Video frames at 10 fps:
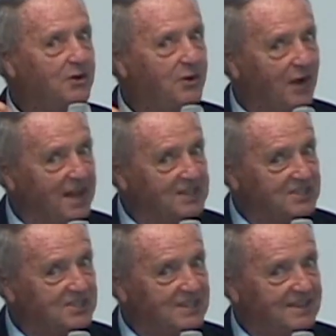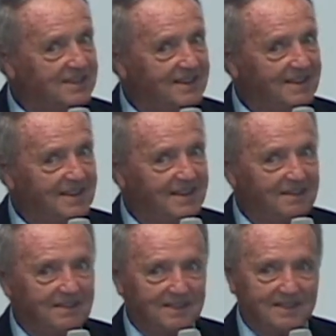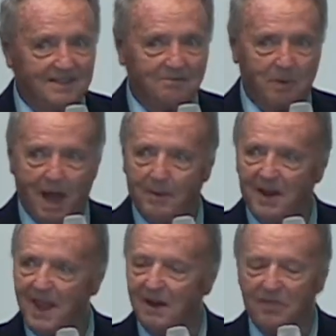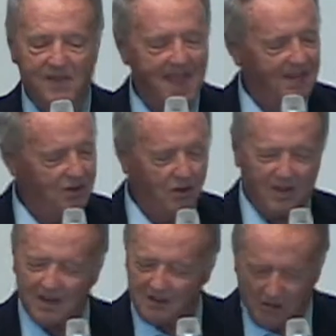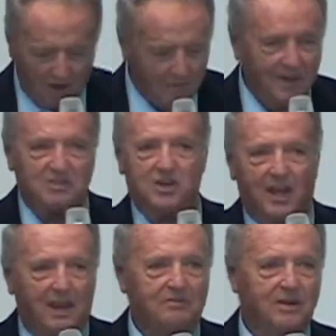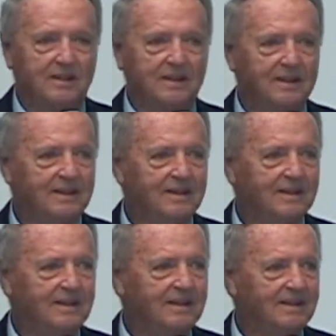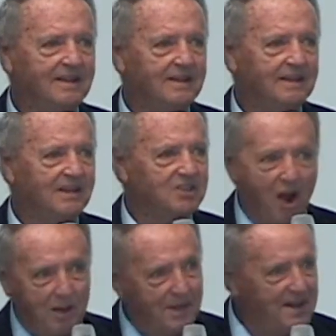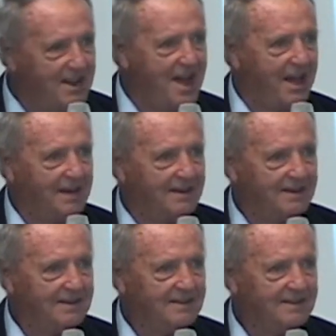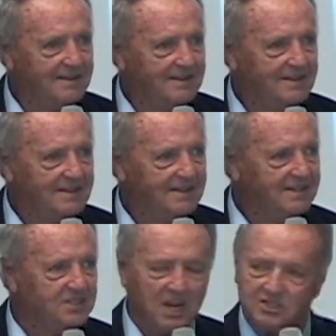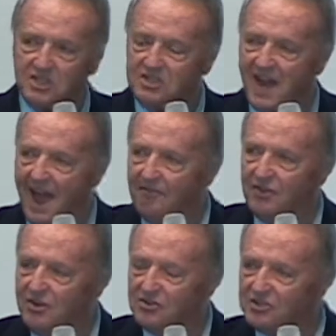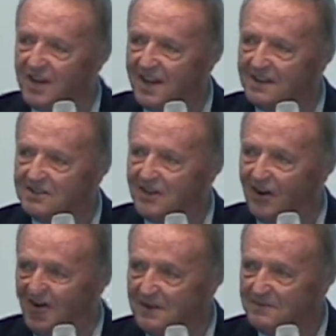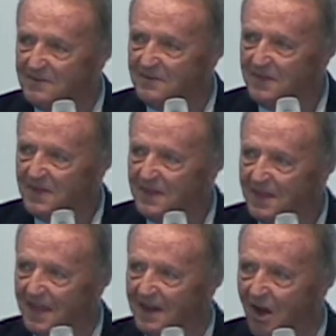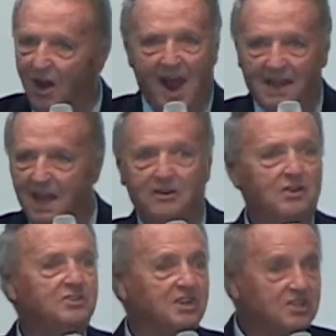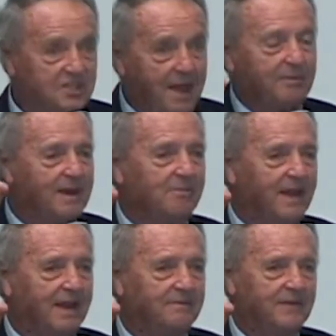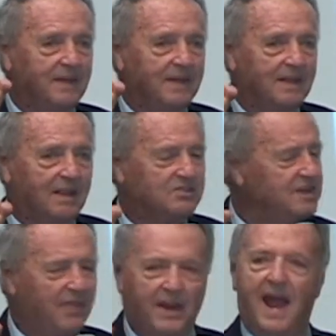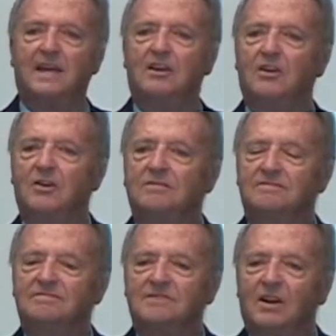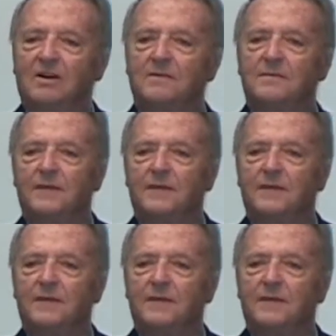Grace. Bobby, there ain't a thing you can do to be saved. It's already been done. Jesus died for your sins. You know what? And all I got to do is accept it, man. There's nothing I can do, you know.